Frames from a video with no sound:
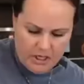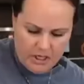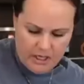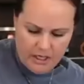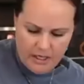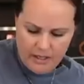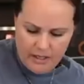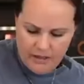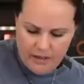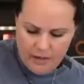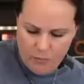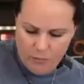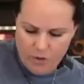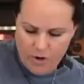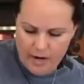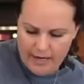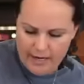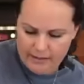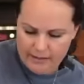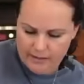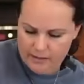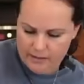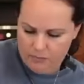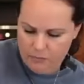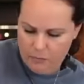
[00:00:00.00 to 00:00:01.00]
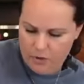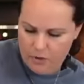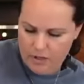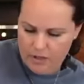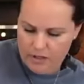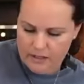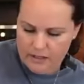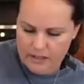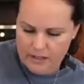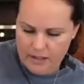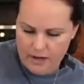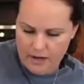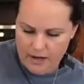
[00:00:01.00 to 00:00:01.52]
good, and then we'll add some more
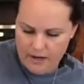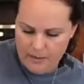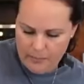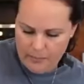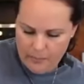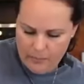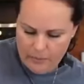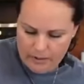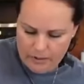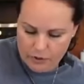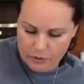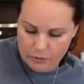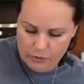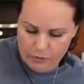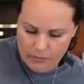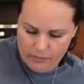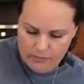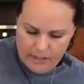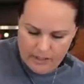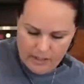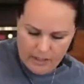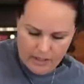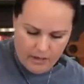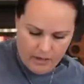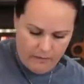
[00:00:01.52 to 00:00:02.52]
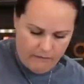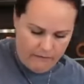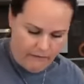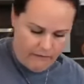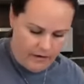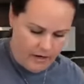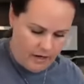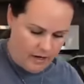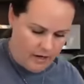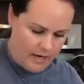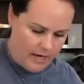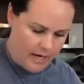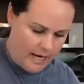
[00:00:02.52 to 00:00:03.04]
to the top, which will be
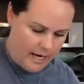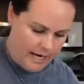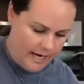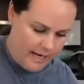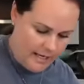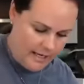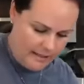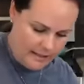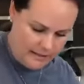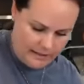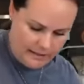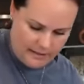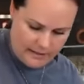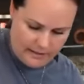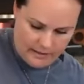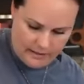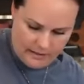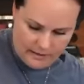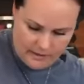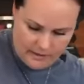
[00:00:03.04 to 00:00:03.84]
very nice.